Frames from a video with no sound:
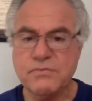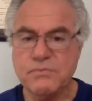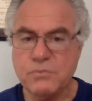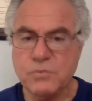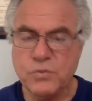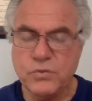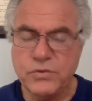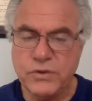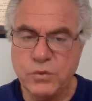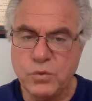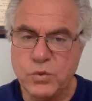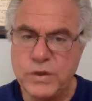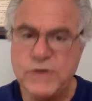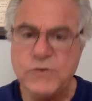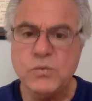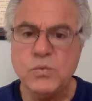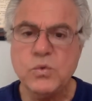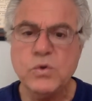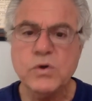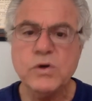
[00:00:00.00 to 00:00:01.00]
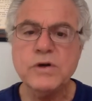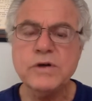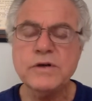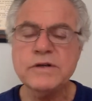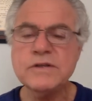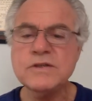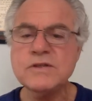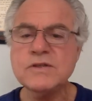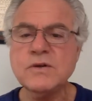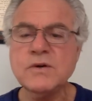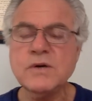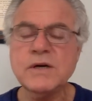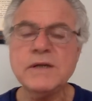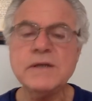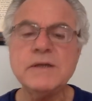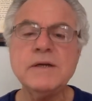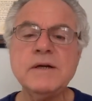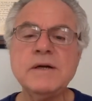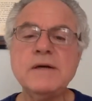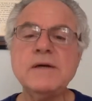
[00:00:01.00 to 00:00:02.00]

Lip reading: the written word and so on,